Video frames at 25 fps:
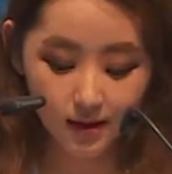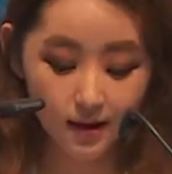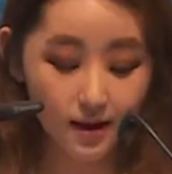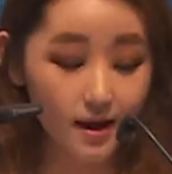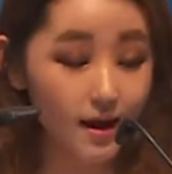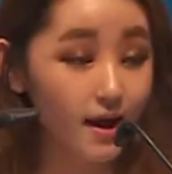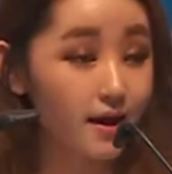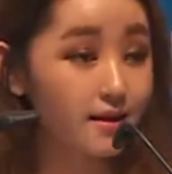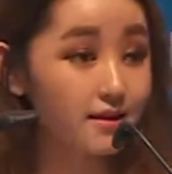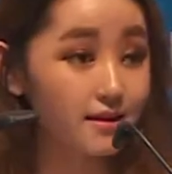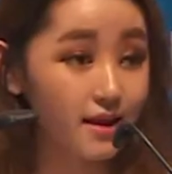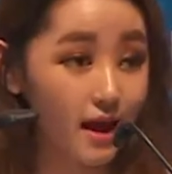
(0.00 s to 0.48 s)

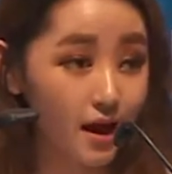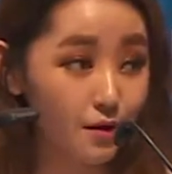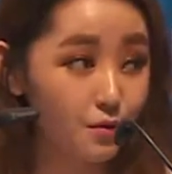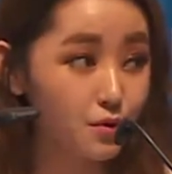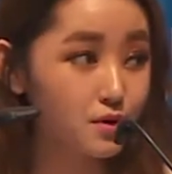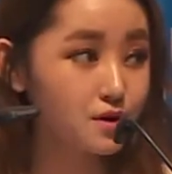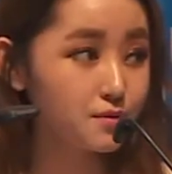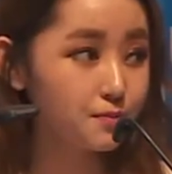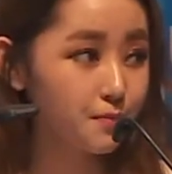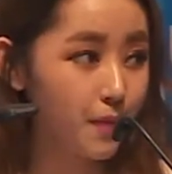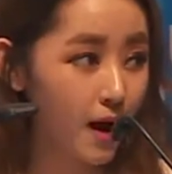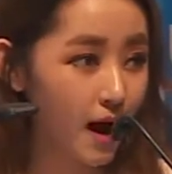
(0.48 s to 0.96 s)
And that
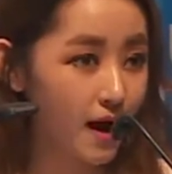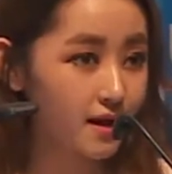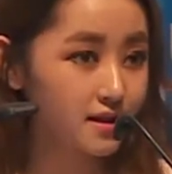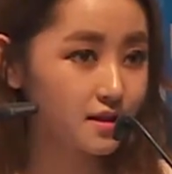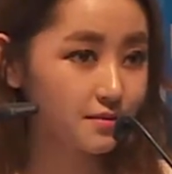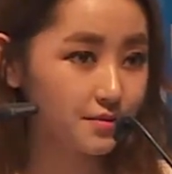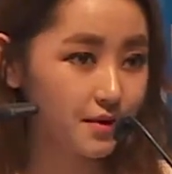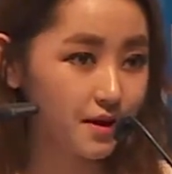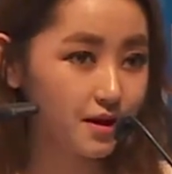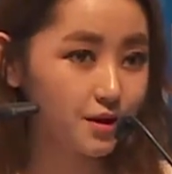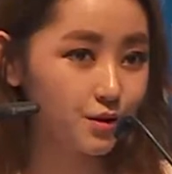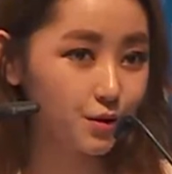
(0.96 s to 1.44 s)
wasn't possible
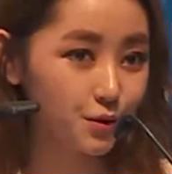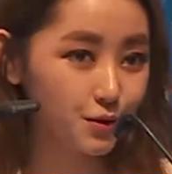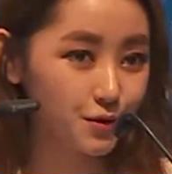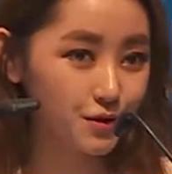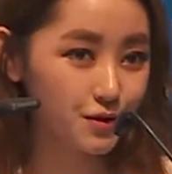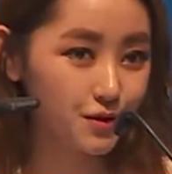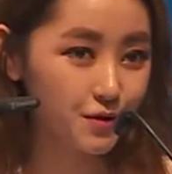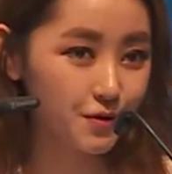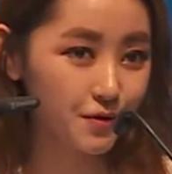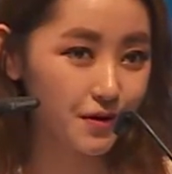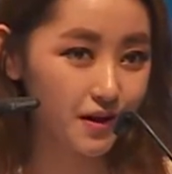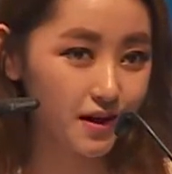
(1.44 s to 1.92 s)
in North
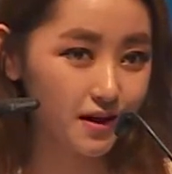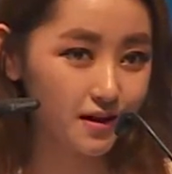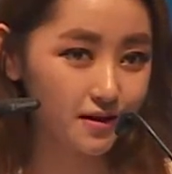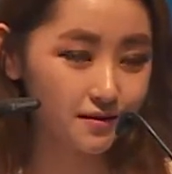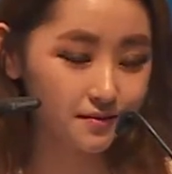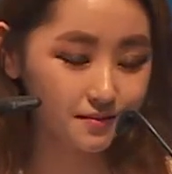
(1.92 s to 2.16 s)
Korea.